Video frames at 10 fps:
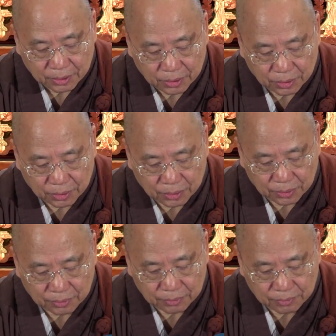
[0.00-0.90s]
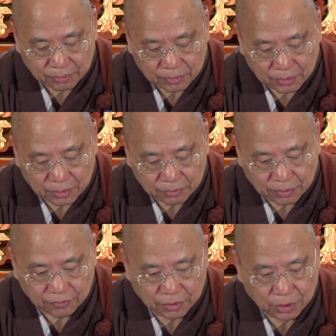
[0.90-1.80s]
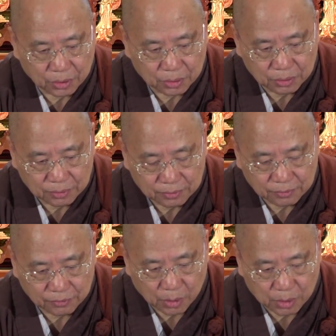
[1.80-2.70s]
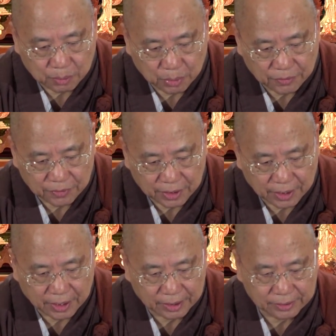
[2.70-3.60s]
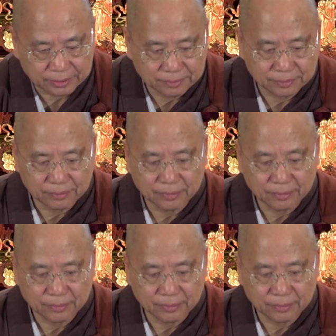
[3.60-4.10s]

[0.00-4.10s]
to review very briefly again,